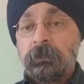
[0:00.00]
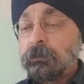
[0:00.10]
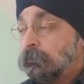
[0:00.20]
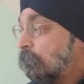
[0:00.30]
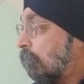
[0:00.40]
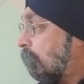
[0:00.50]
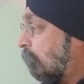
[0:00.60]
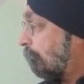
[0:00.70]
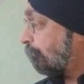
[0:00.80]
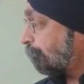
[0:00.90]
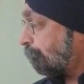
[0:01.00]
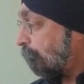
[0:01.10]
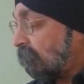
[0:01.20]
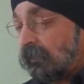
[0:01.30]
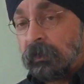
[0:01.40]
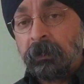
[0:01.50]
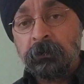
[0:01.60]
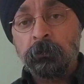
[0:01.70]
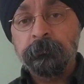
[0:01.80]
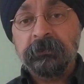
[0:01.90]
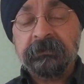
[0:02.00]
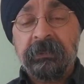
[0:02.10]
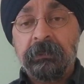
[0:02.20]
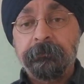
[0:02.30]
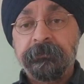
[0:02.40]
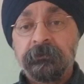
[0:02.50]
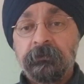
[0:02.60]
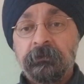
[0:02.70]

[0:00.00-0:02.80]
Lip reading: So I hope this helps.